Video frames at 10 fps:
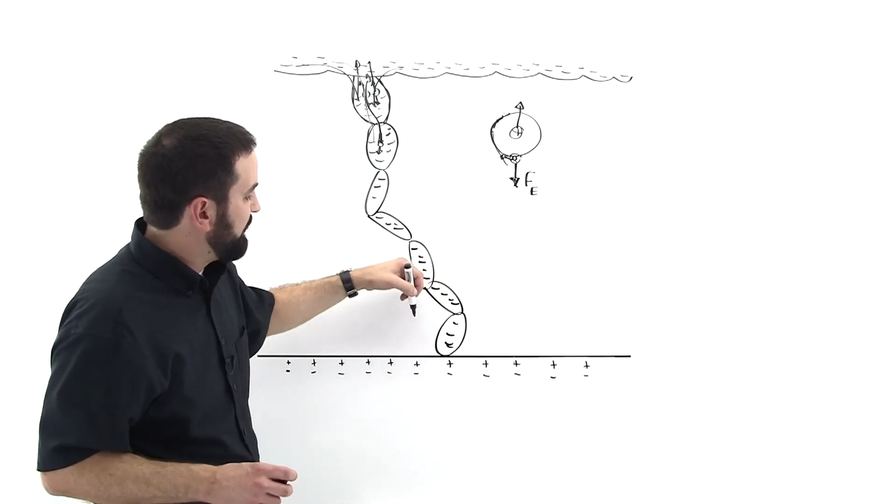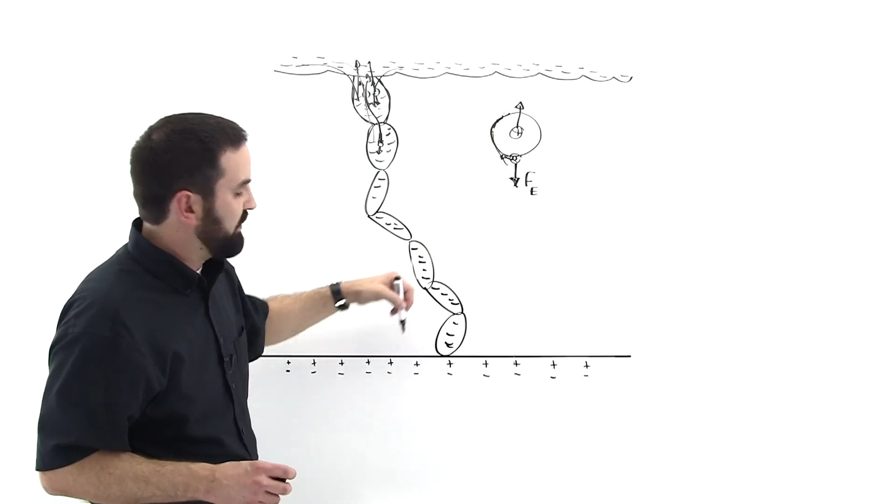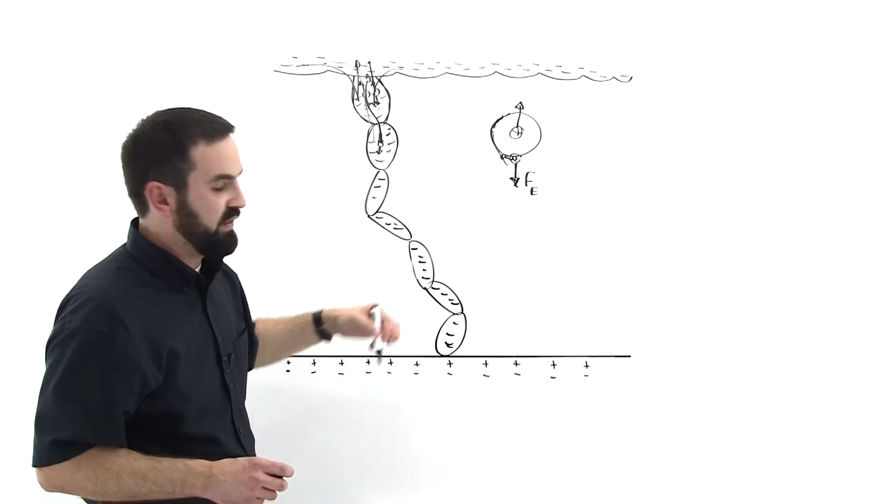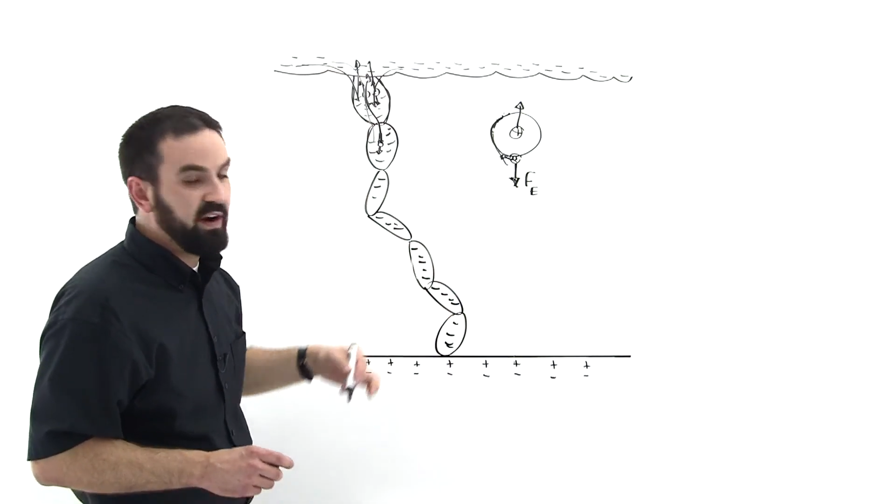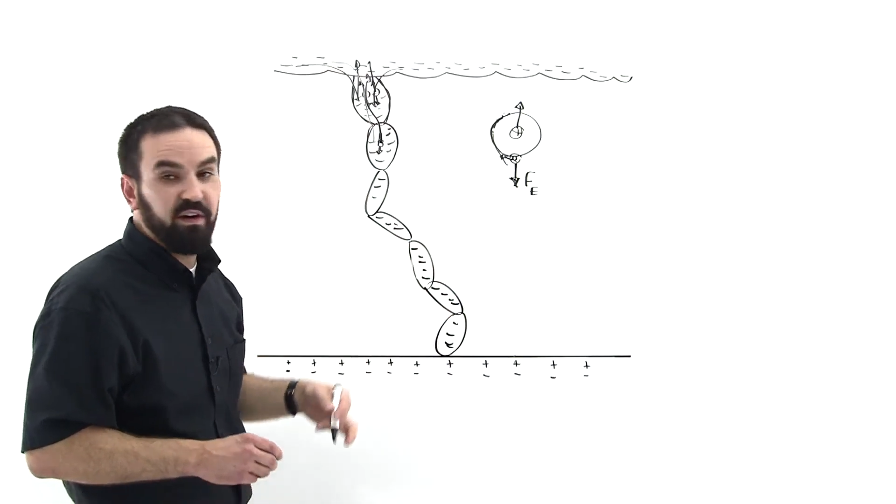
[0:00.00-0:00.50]

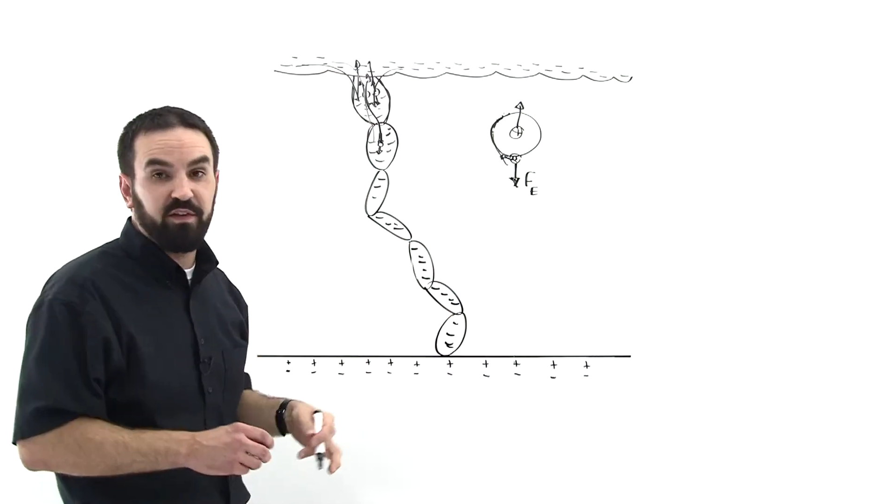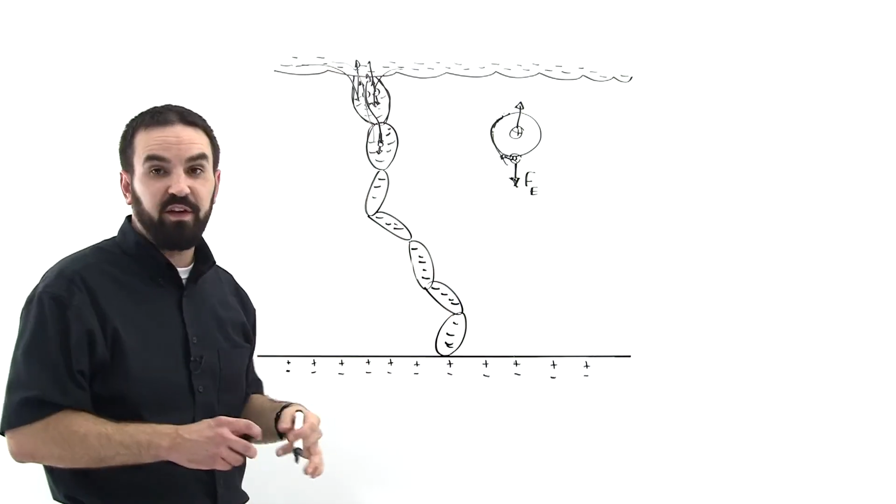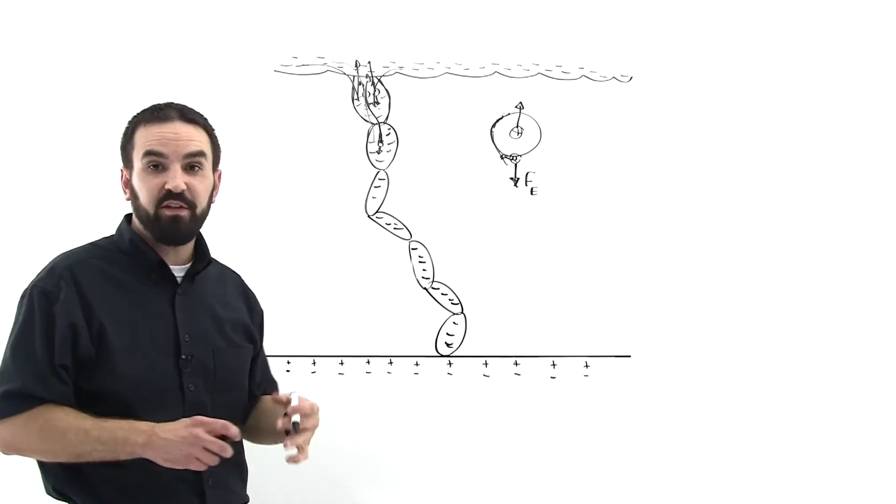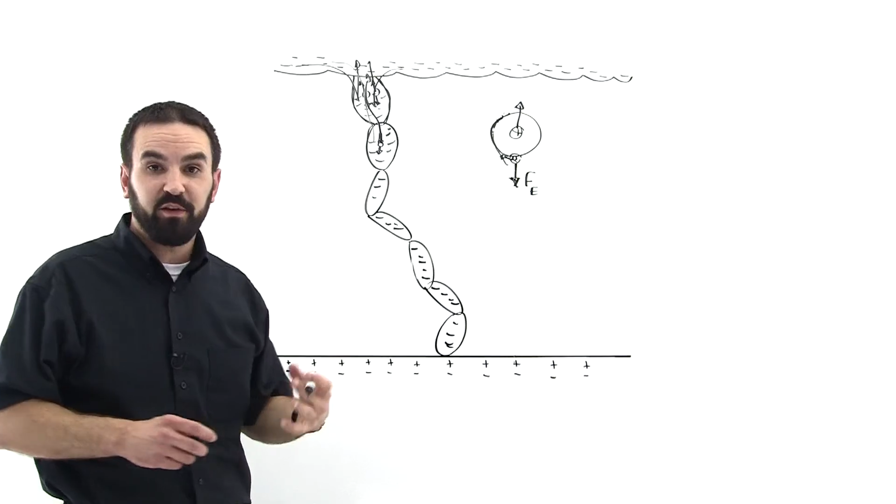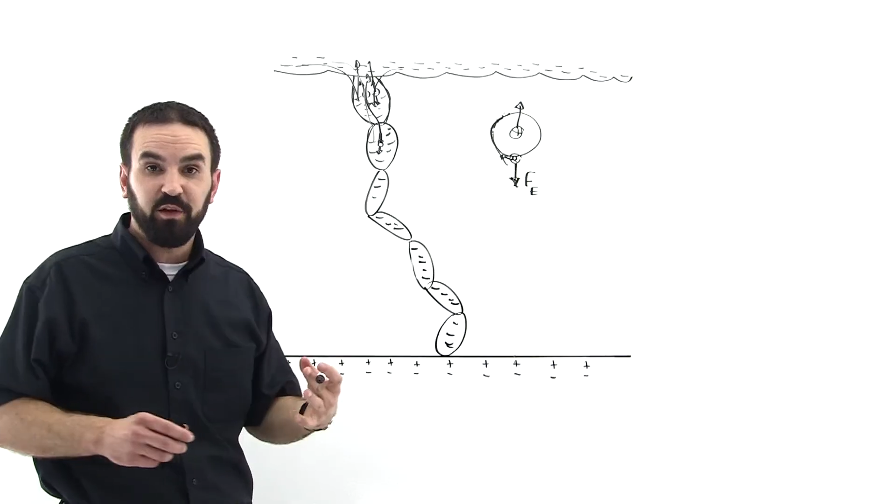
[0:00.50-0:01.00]

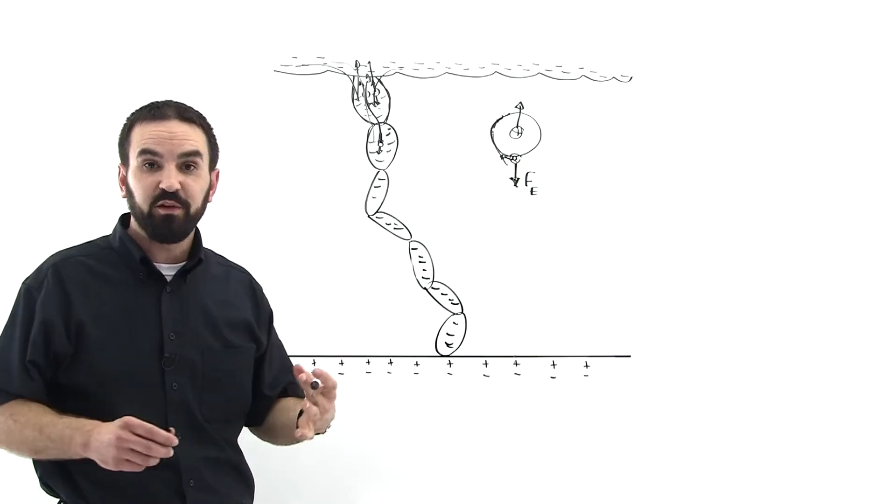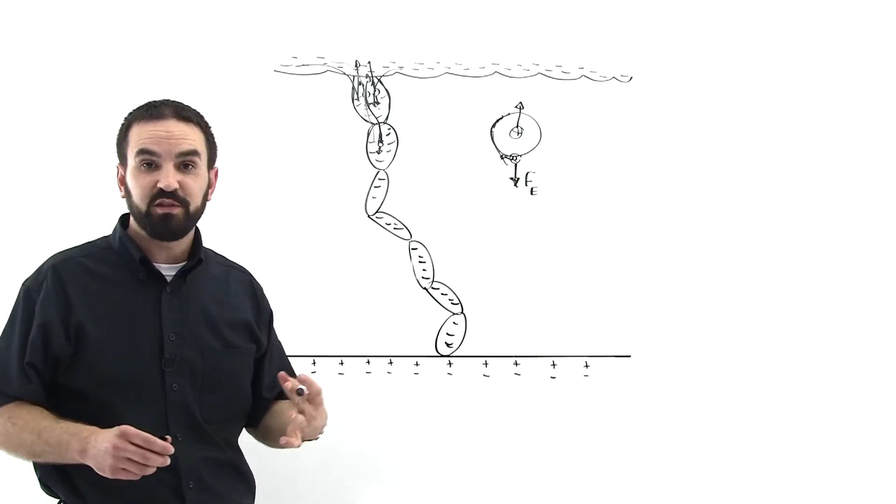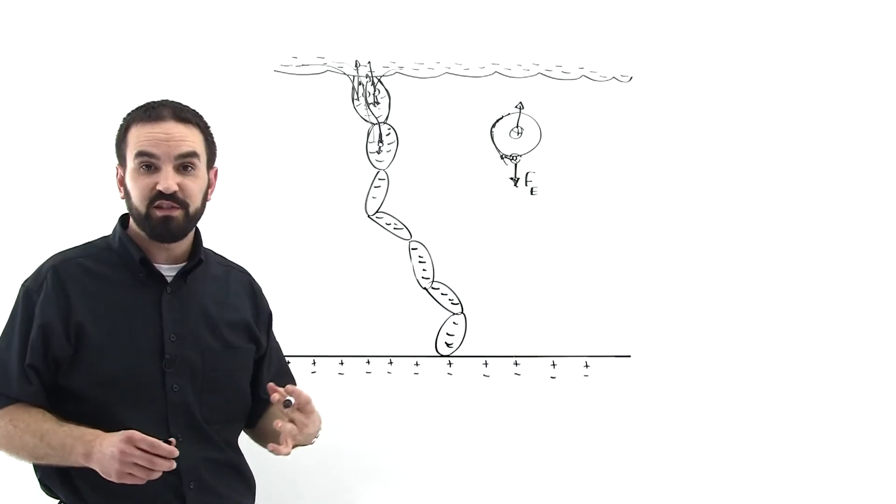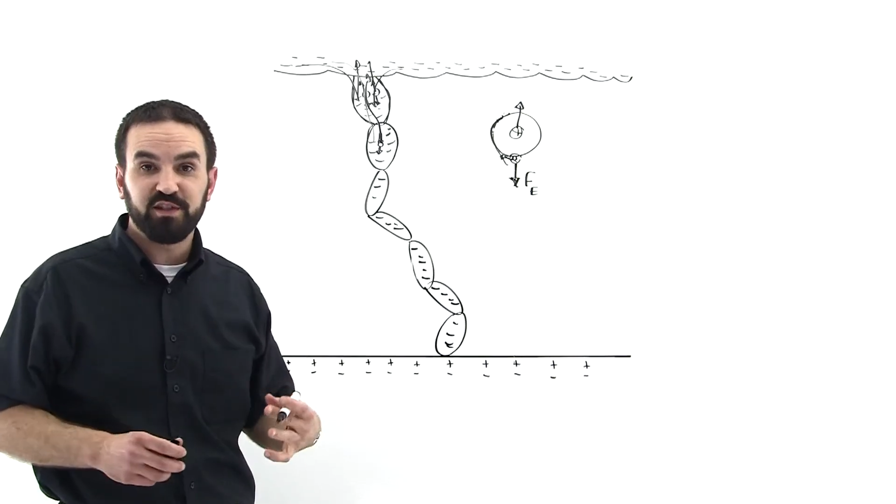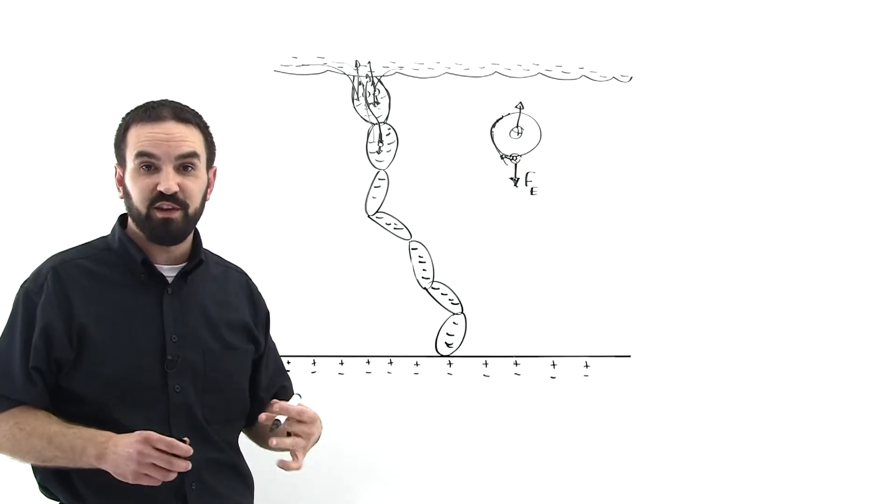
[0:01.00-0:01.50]
they're the
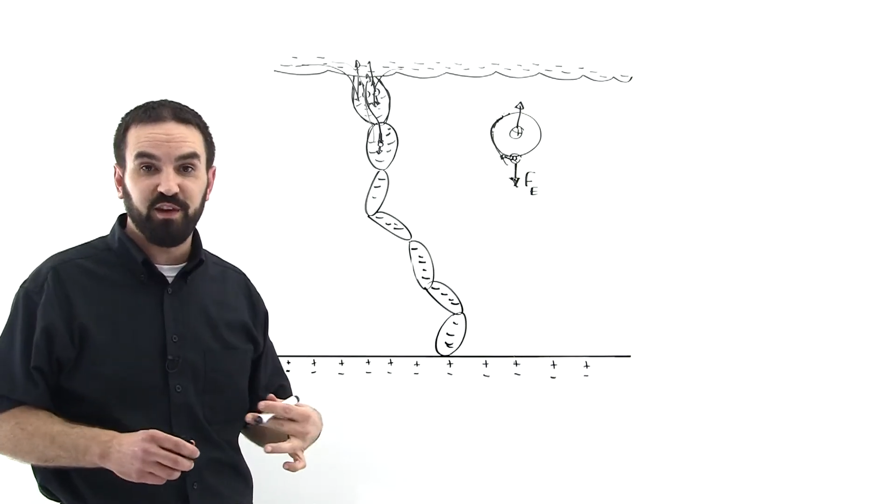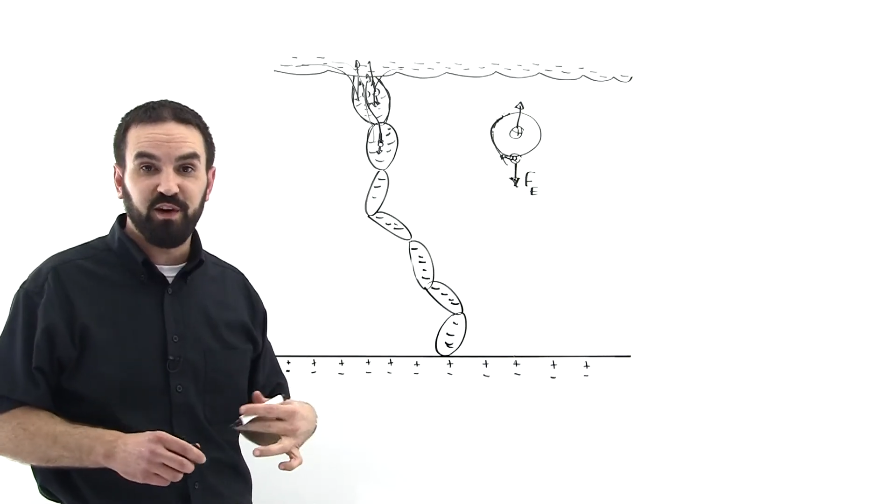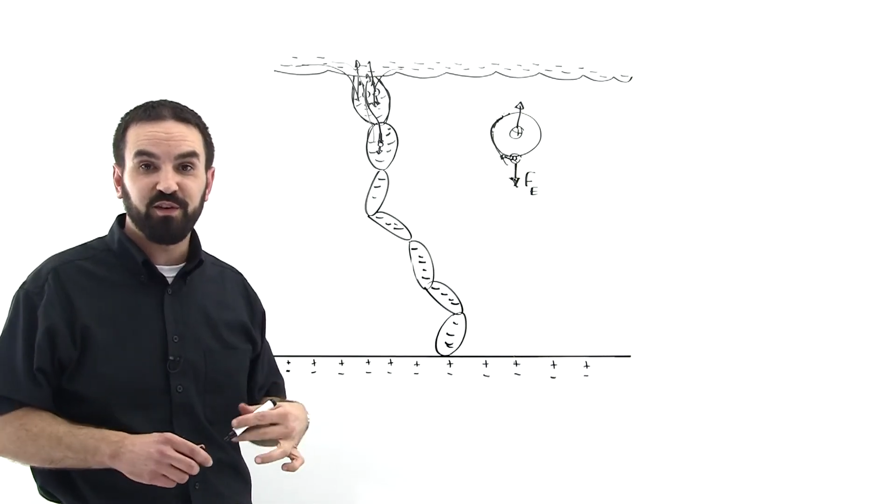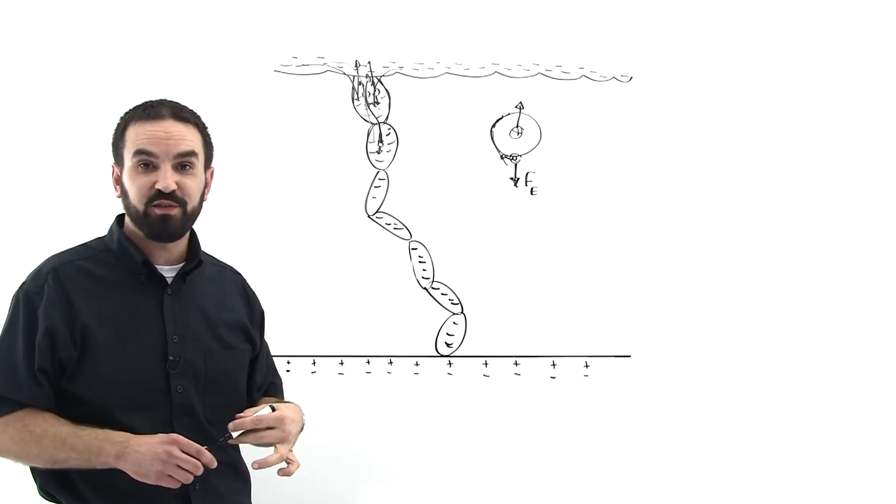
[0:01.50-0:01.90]
closest to the Earth,